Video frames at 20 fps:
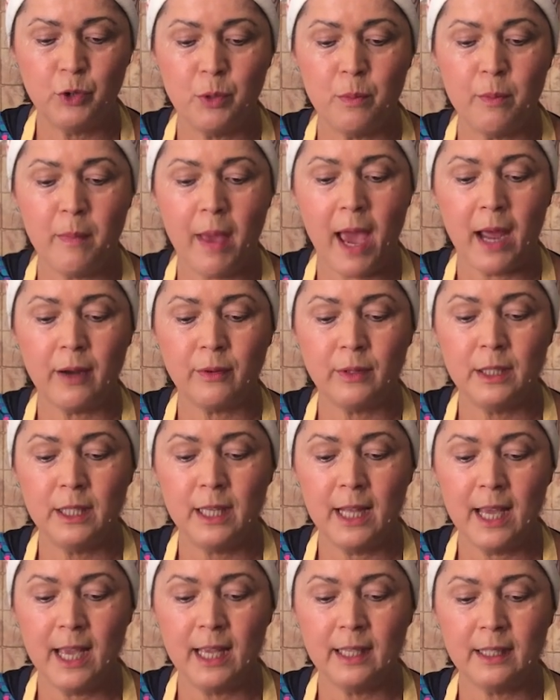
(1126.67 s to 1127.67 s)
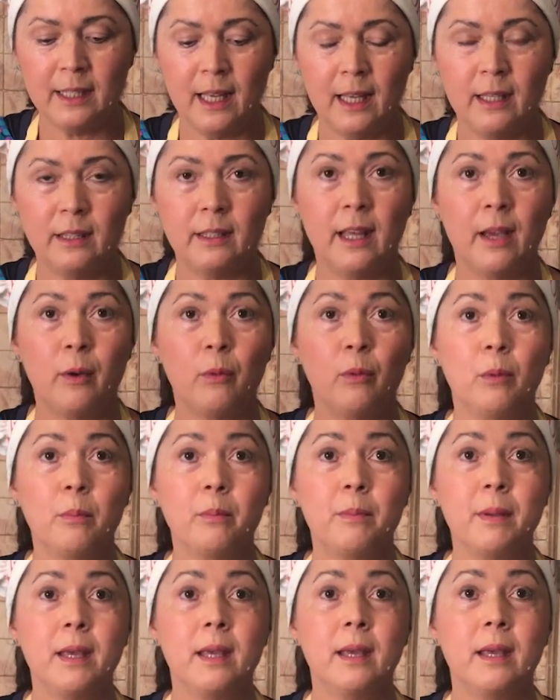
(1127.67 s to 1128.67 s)
to marinate, and they will
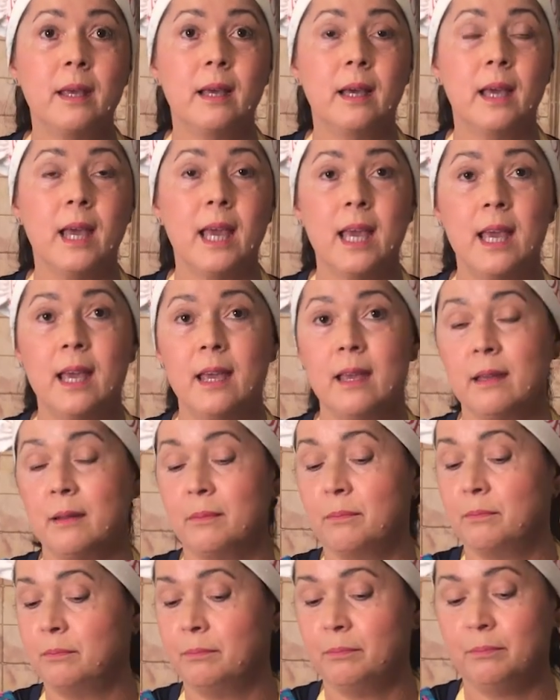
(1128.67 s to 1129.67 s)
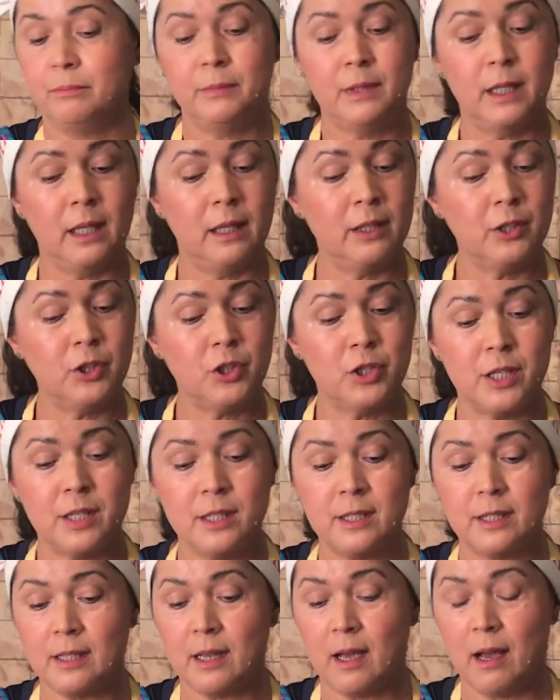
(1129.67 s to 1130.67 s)
be a
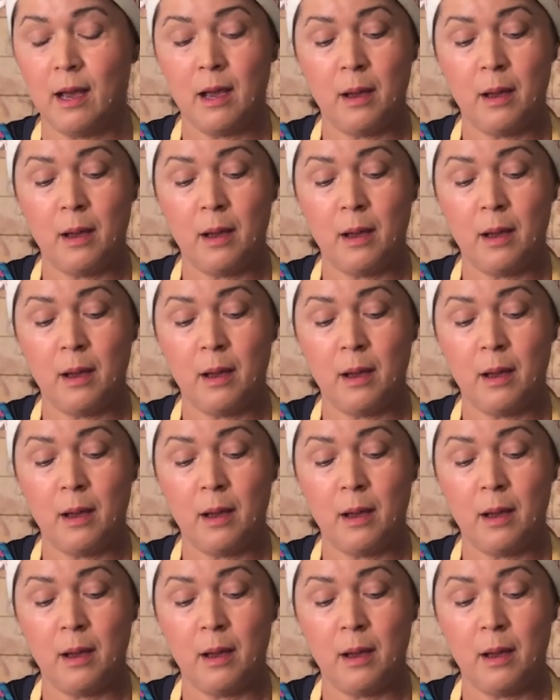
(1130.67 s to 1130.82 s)
delicious